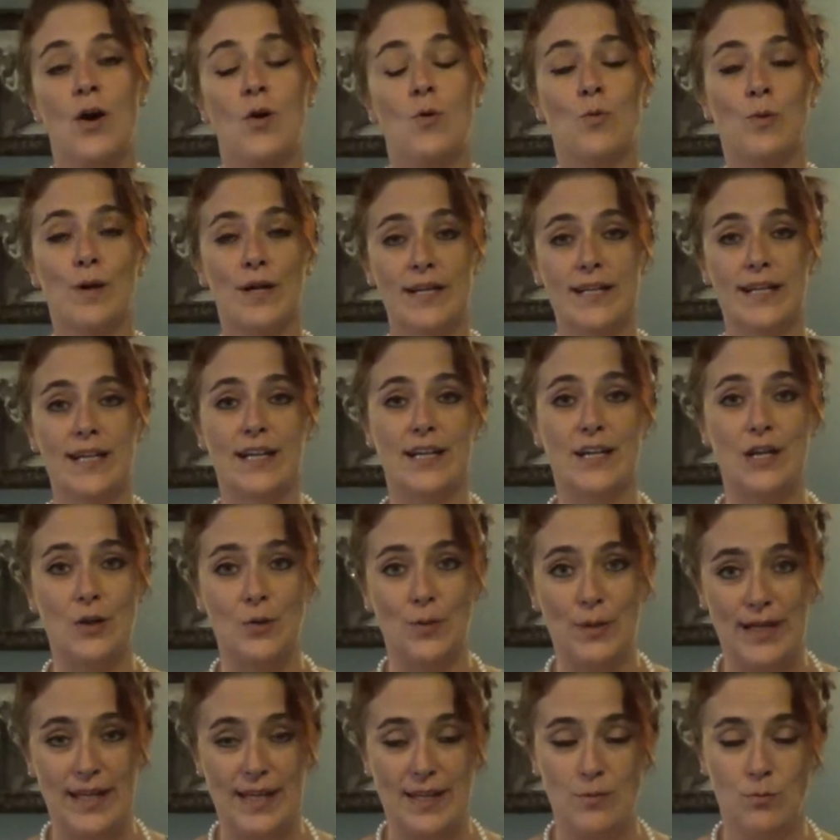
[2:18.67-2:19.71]
We're going to
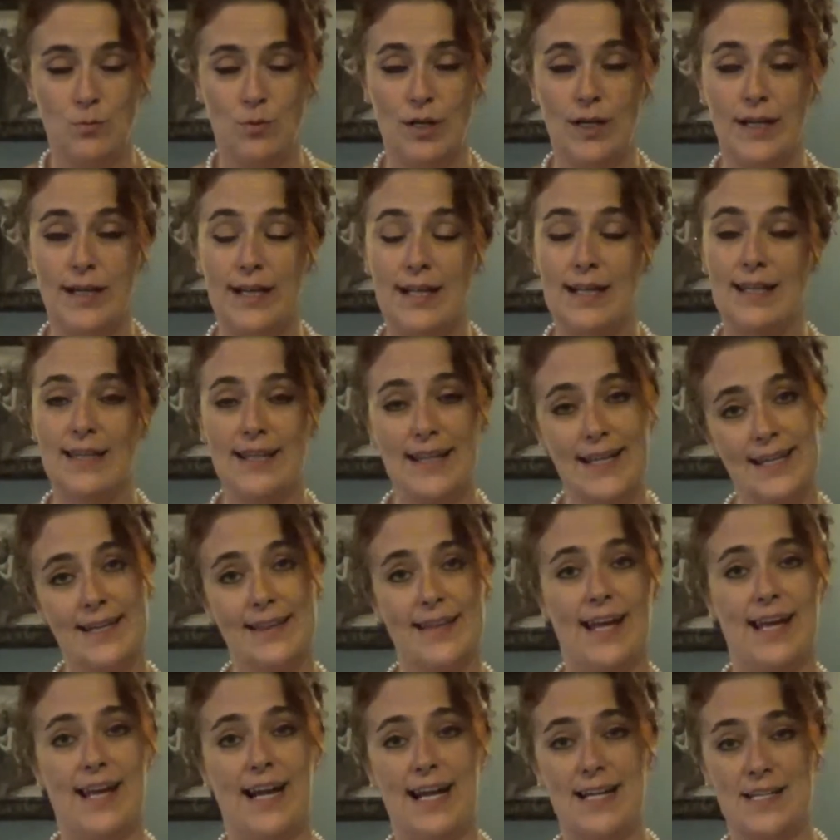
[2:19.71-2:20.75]
go in, we're going to lick
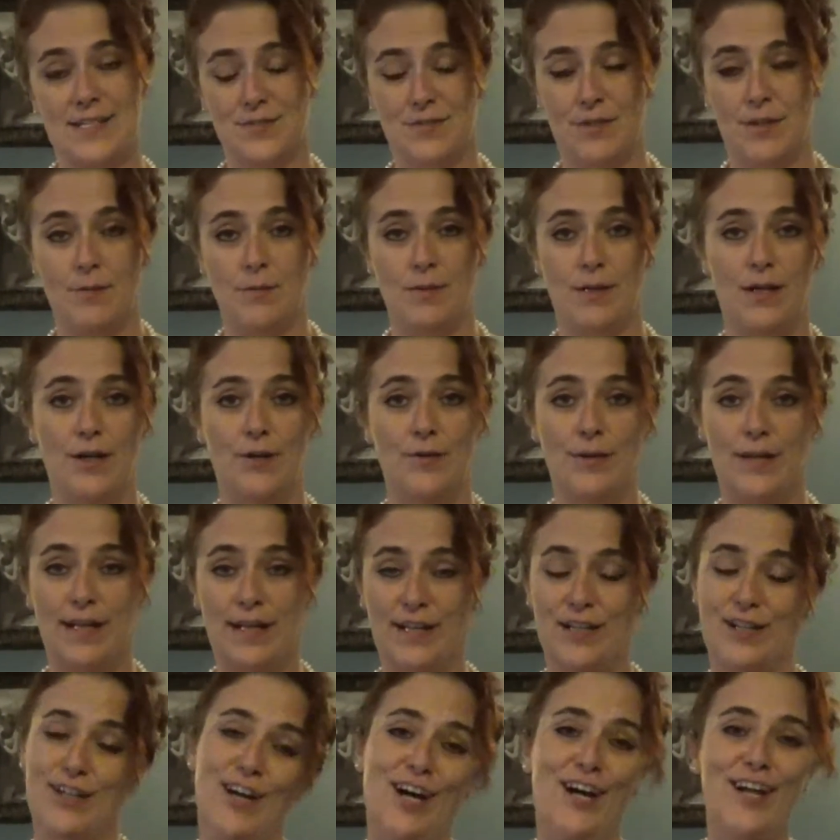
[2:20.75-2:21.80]
that ice cream cone
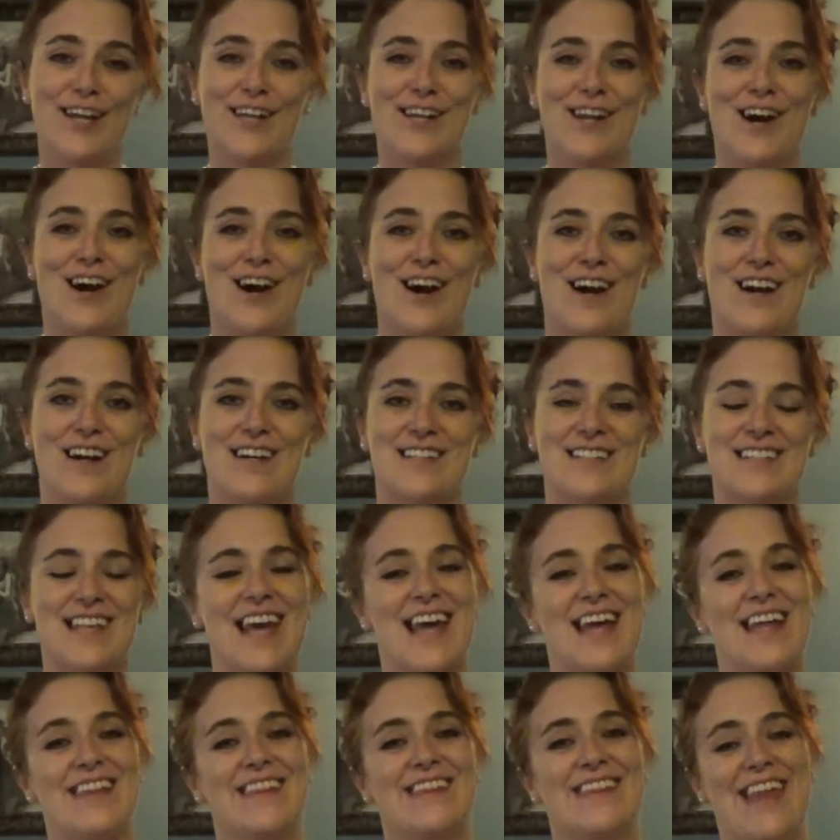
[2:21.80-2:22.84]
and call it ours.
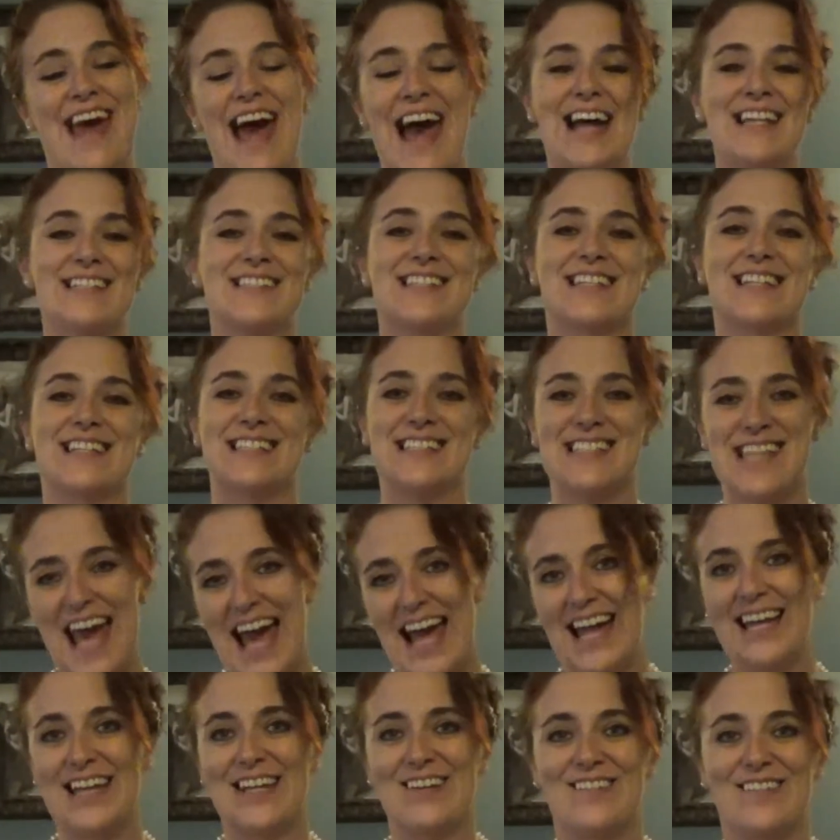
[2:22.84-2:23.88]
And that's
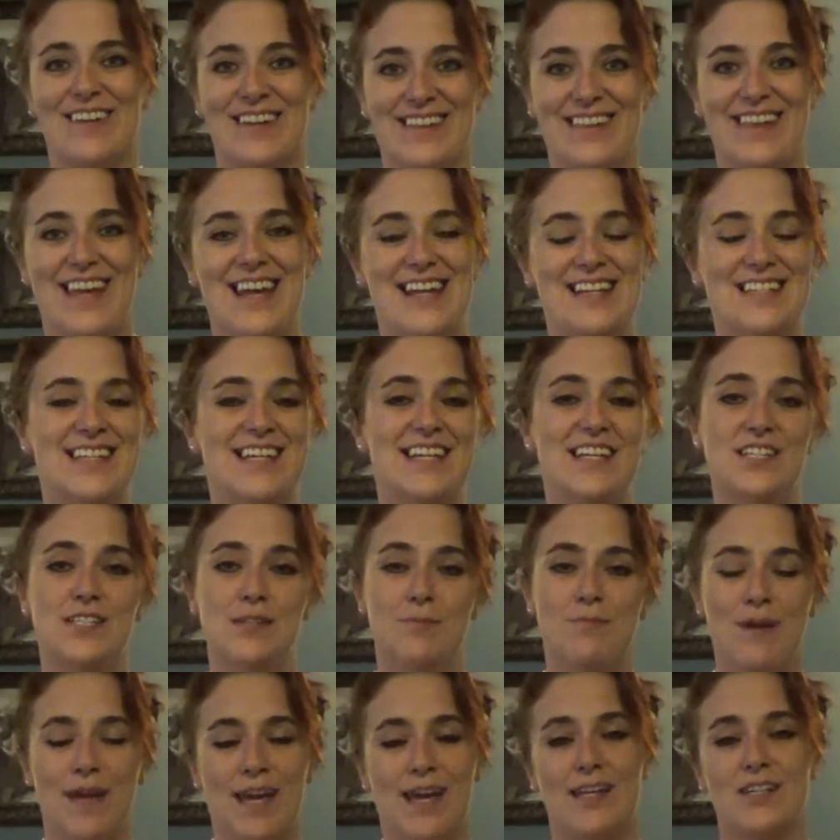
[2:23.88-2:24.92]
exactly what they did.
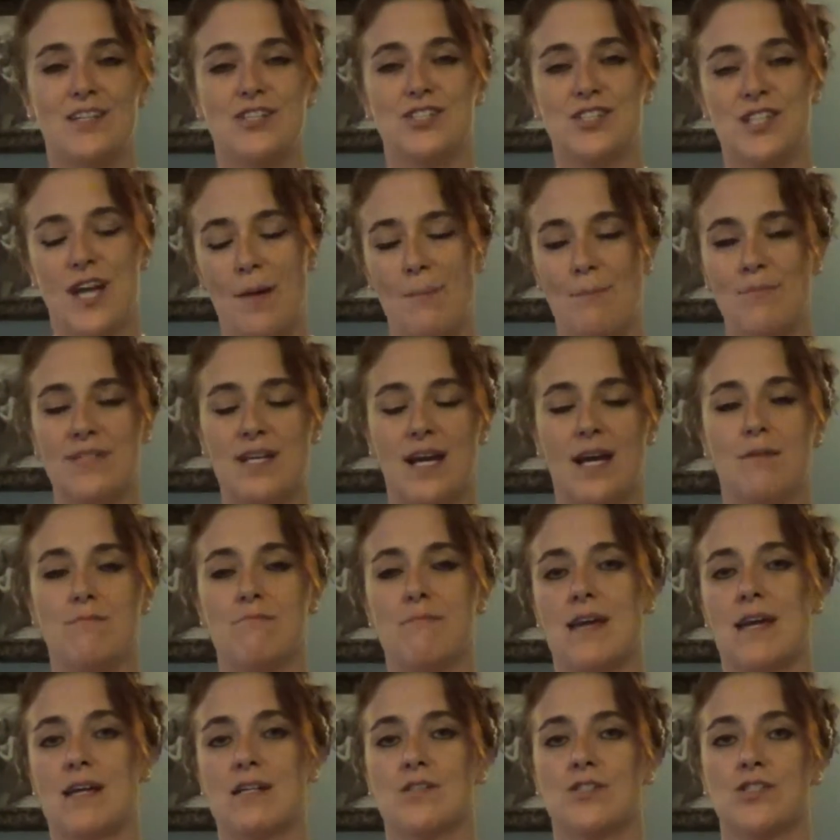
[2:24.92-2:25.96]
Japan jumped on
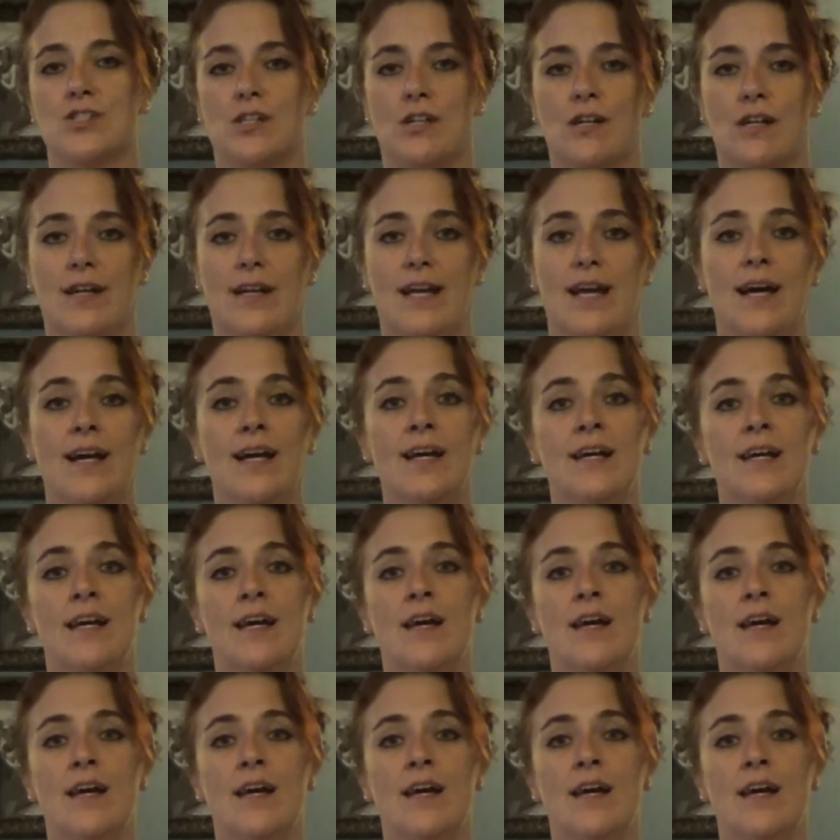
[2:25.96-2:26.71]
Manchuria,